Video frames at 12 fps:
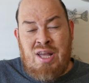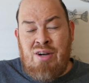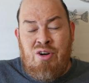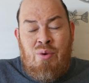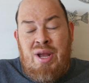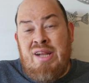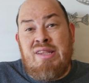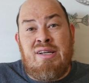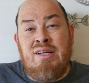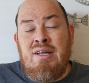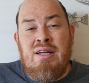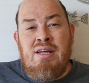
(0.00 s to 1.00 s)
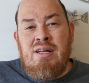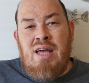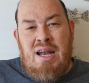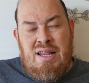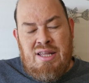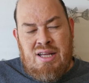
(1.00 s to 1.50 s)
I don't know any of the
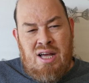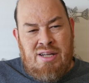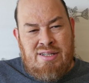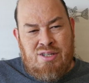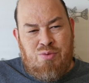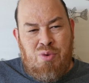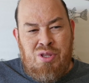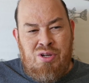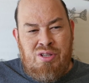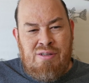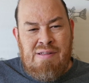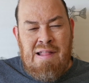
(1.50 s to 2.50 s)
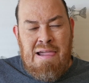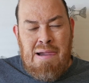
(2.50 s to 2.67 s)
any of the context whether the